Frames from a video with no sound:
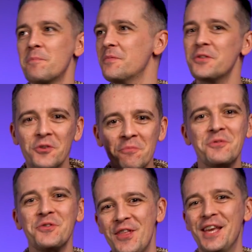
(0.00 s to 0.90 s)

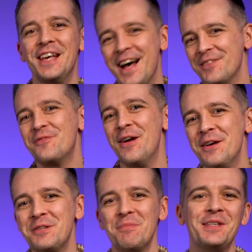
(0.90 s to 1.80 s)
something that's
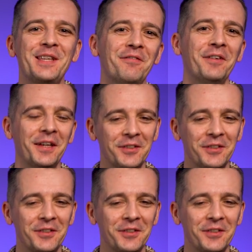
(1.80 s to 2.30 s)
very specific,